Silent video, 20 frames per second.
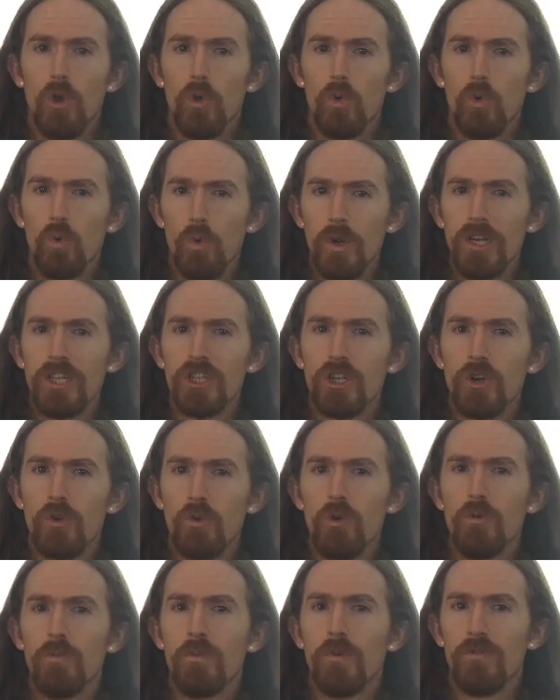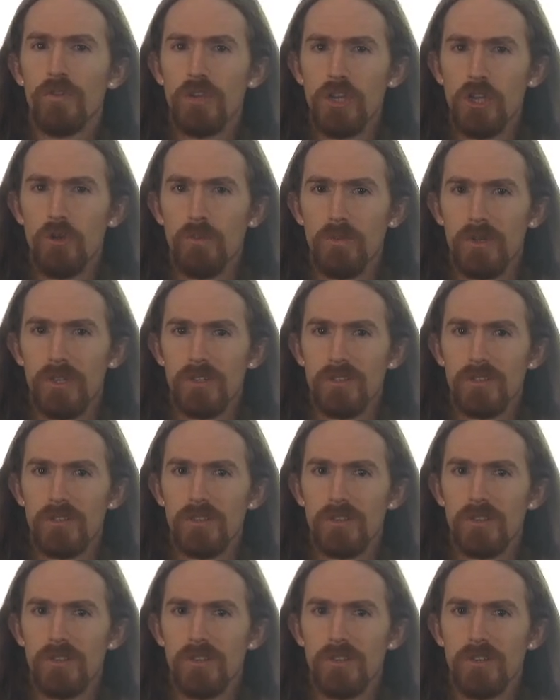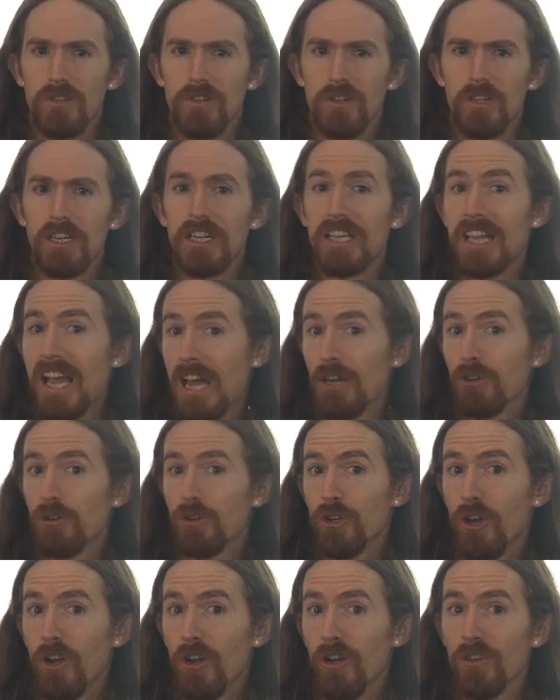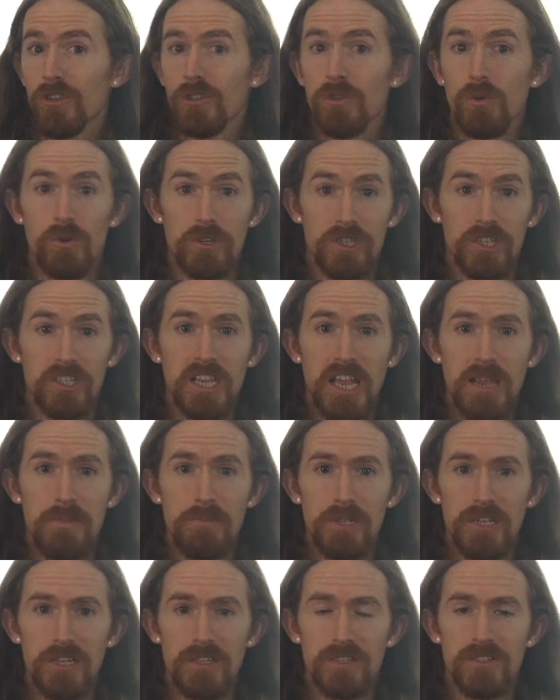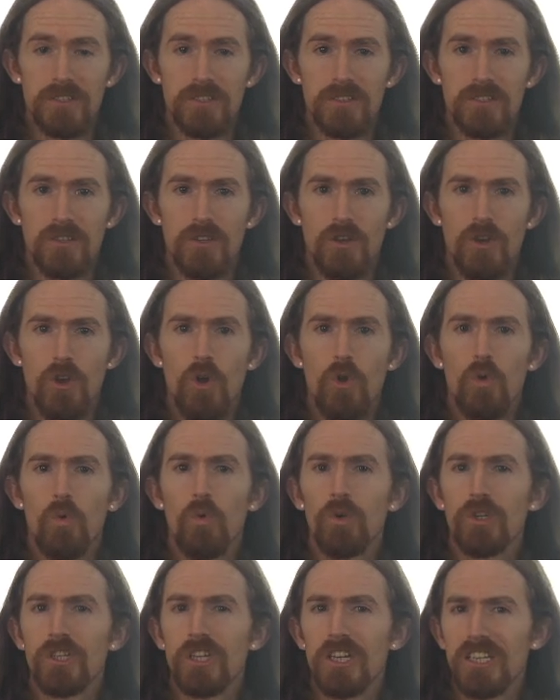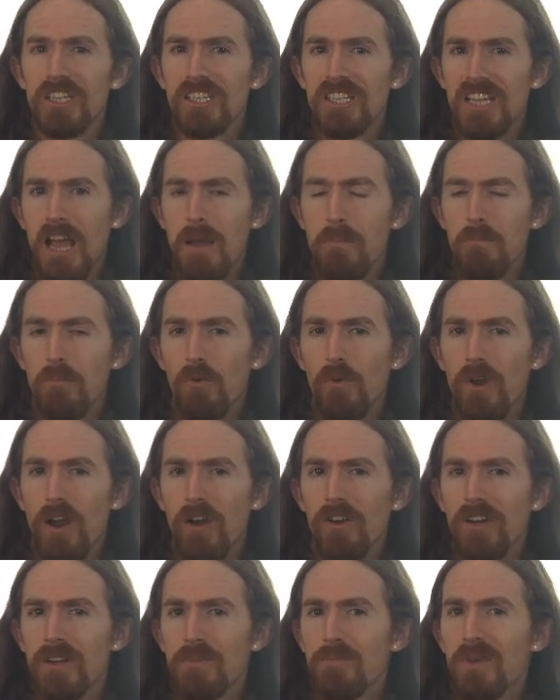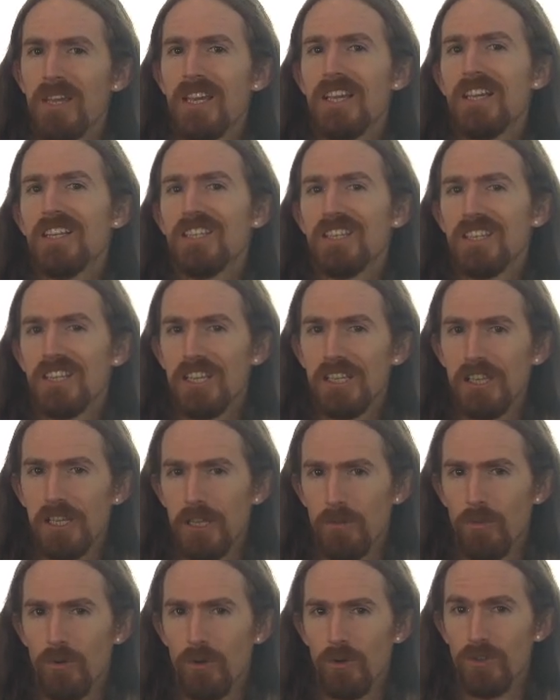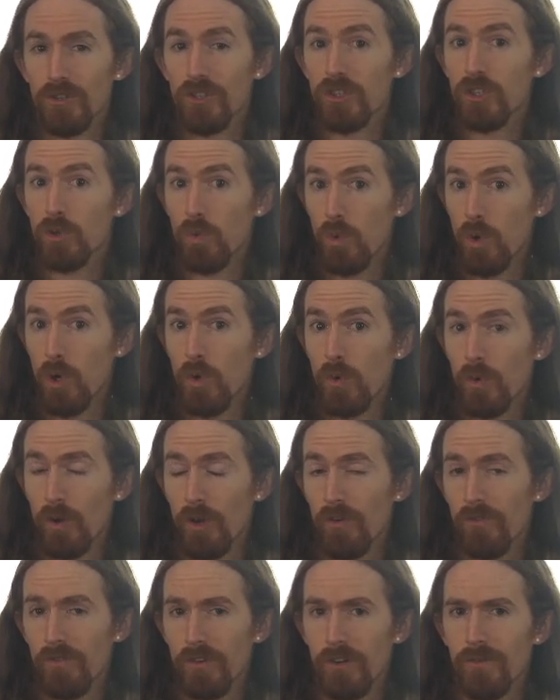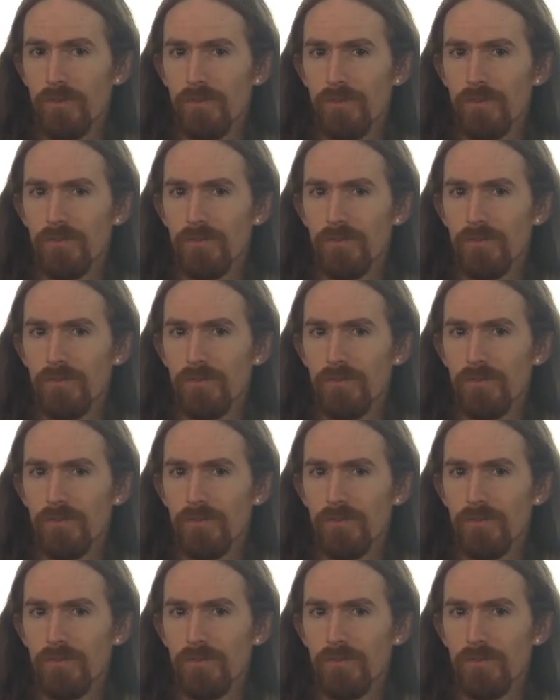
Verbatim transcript: Which group of humans, Neanderthals or sapiens, would contemporary PC liberals swoon over?